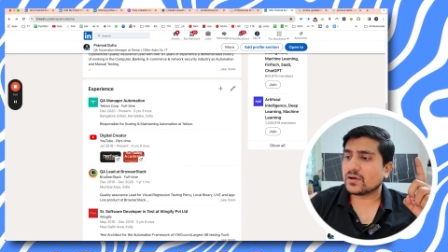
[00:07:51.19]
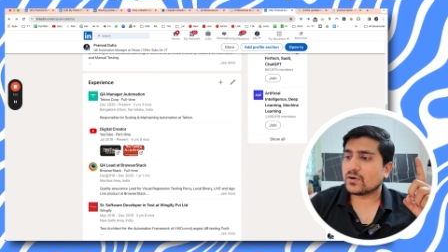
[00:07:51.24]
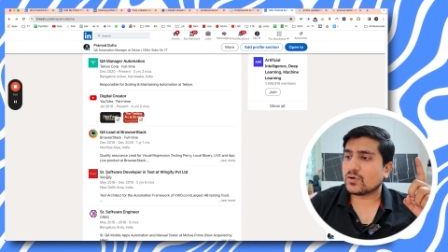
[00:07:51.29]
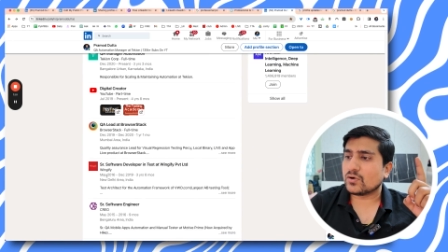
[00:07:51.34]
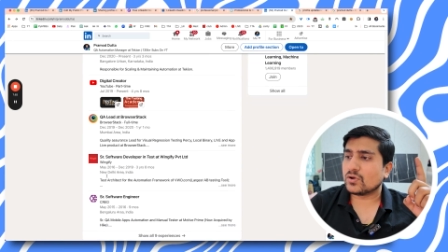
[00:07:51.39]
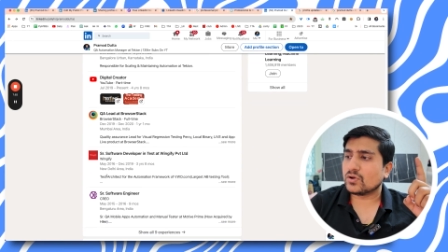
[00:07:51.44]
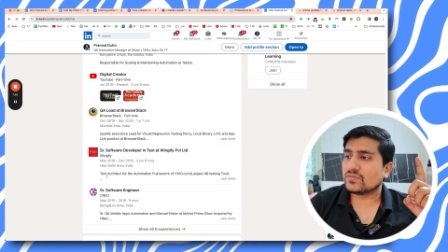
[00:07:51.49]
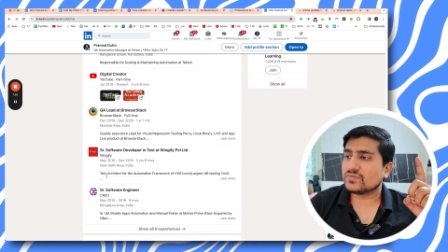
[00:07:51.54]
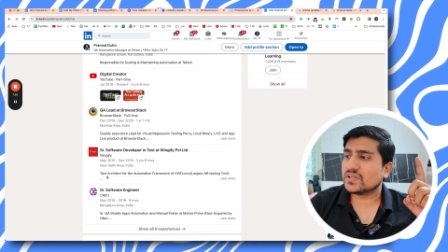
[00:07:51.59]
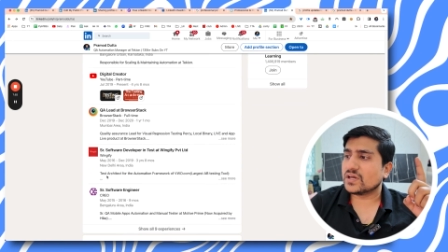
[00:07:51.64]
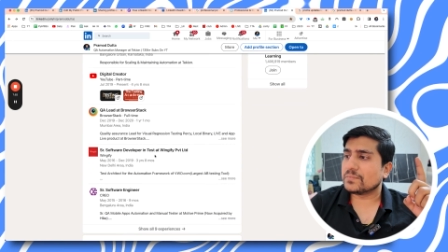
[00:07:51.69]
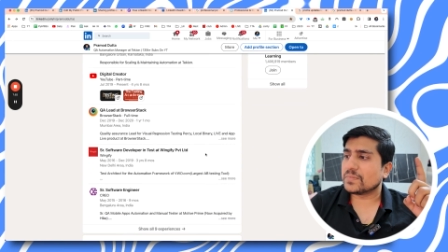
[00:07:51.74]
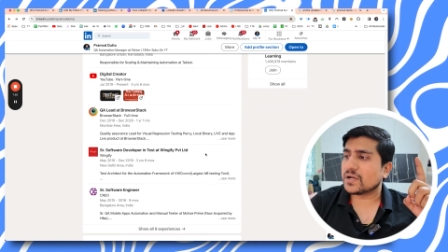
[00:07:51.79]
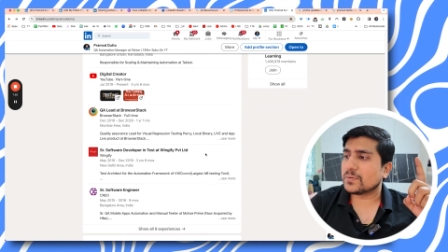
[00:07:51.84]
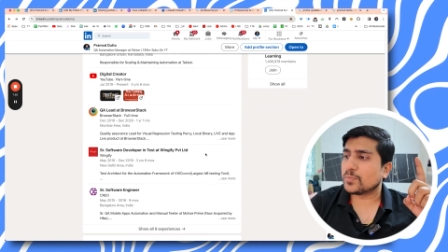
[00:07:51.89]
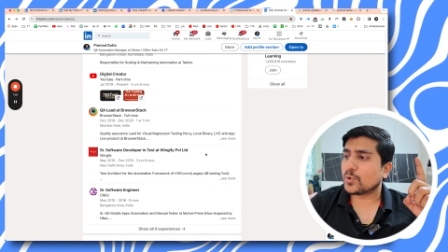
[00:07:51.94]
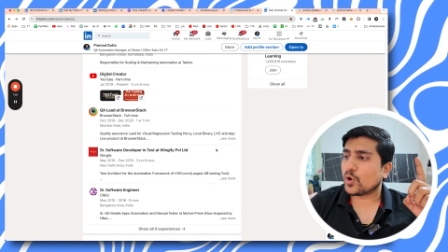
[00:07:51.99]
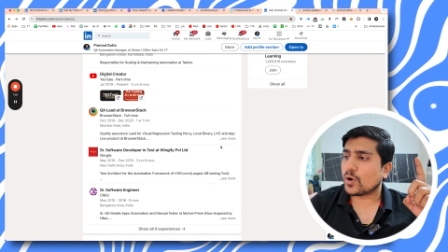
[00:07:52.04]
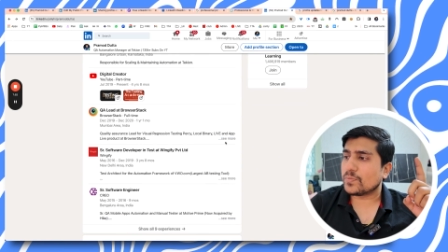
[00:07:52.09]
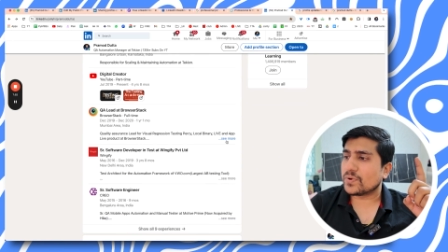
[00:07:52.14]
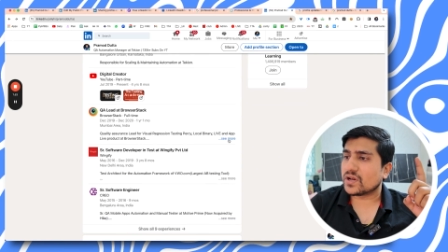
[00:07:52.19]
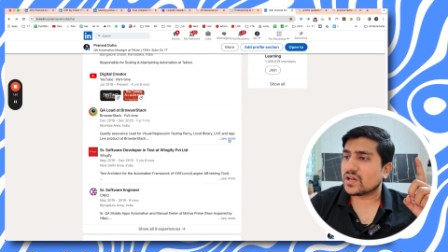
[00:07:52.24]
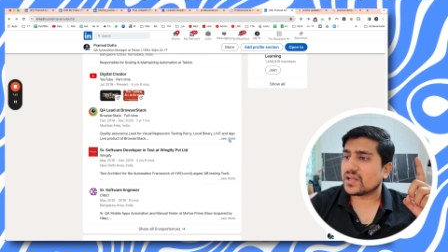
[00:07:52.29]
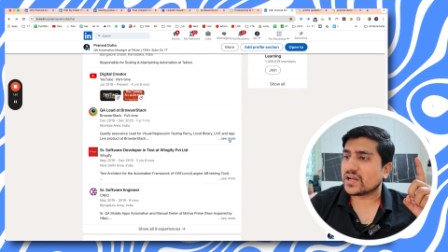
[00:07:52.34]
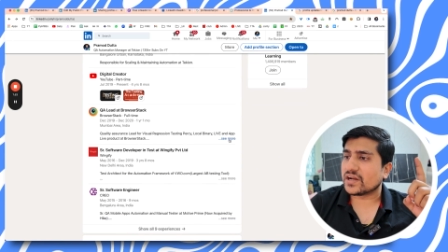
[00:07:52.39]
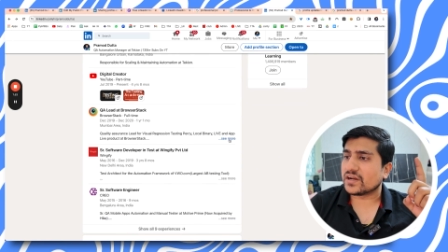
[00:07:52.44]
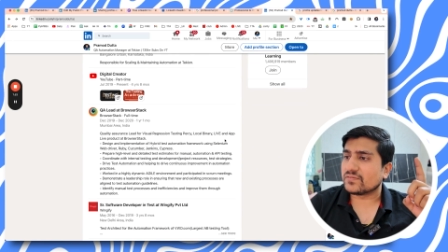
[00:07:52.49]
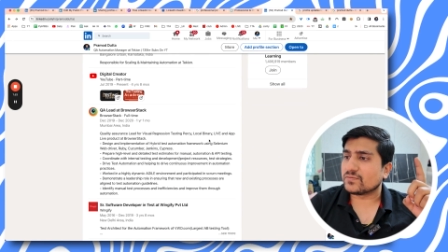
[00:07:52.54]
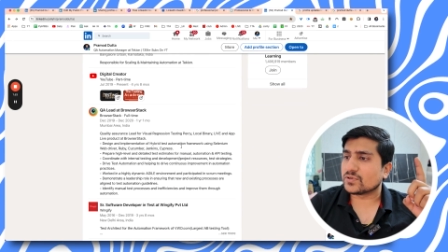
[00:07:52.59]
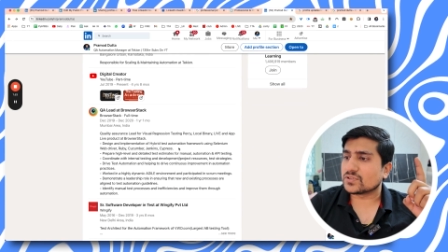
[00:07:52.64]
All of them are properly
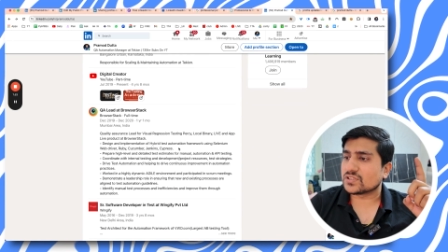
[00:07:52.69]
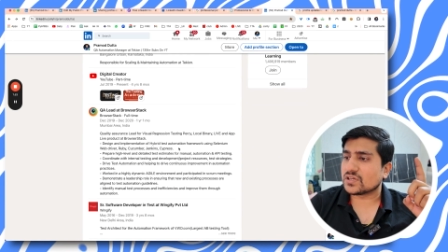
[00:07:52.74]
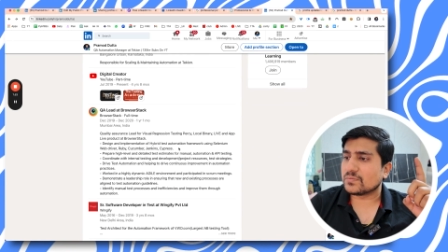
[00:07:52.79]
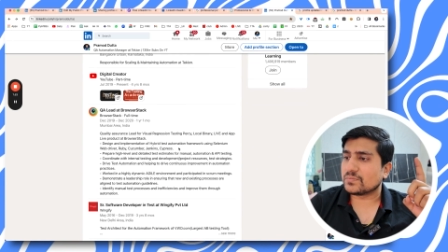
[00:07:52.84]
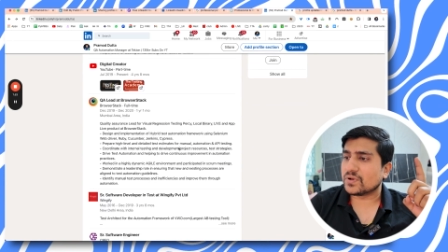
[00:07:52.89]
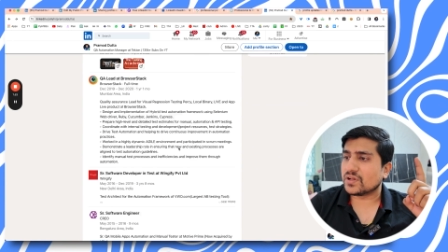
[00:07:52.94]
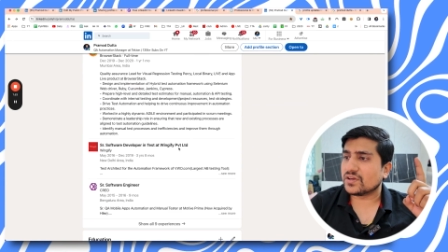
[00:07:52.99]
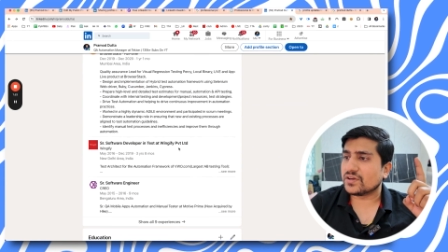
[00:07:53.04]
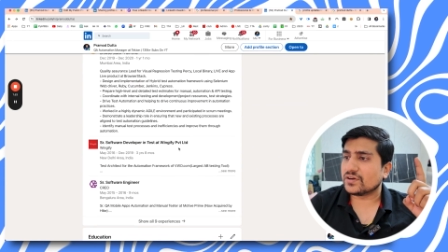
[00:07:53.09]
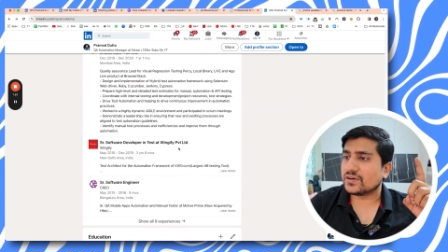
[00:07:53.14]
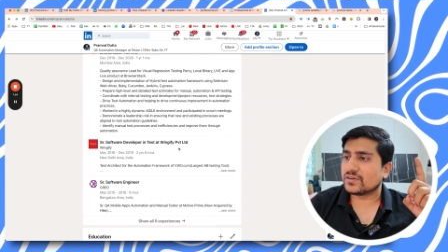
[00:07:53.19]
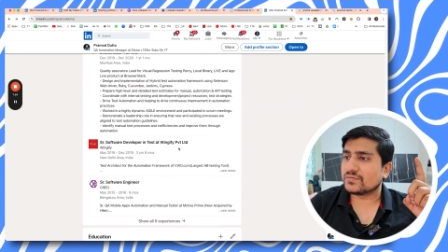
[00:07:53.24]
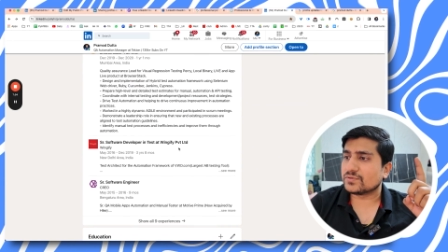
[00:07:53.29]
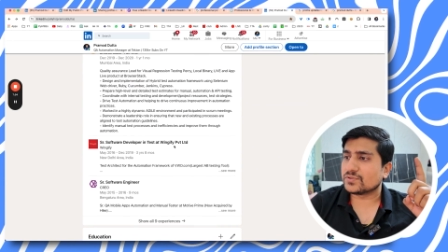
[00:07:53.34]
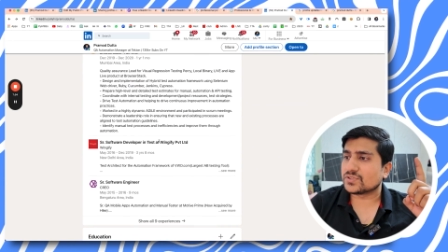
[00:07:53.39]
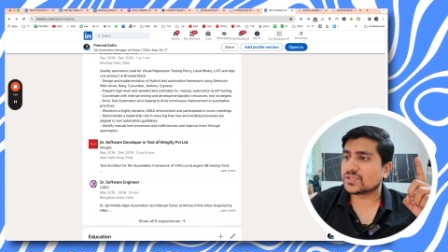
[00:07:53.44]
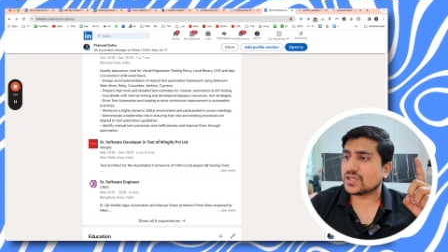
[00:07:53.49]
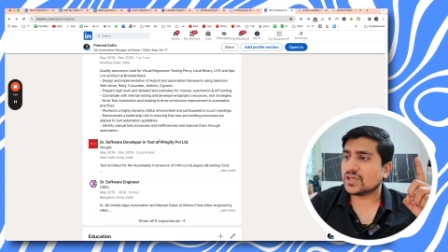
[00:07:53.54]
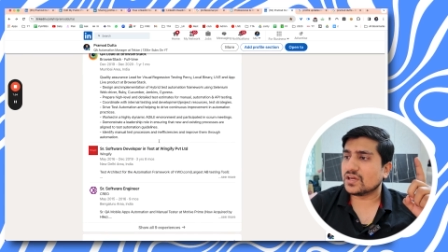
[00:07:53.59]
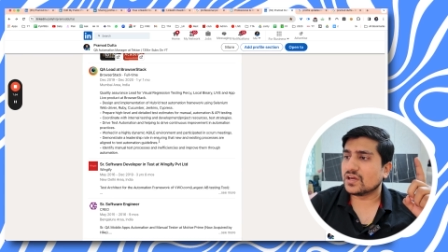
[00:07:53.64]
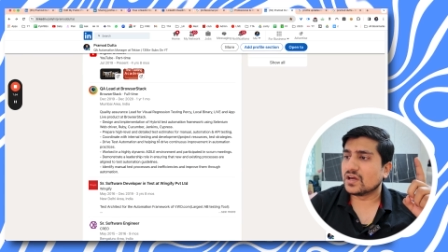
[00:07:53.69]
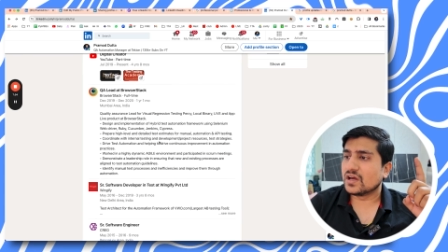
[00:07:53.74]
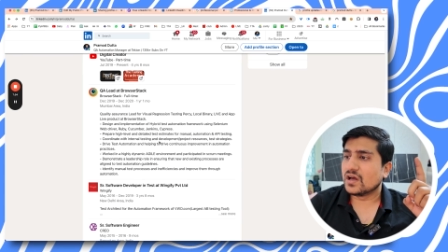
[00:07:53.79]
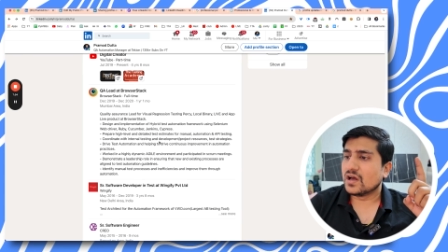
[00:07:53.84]
added. For example, here, if you see,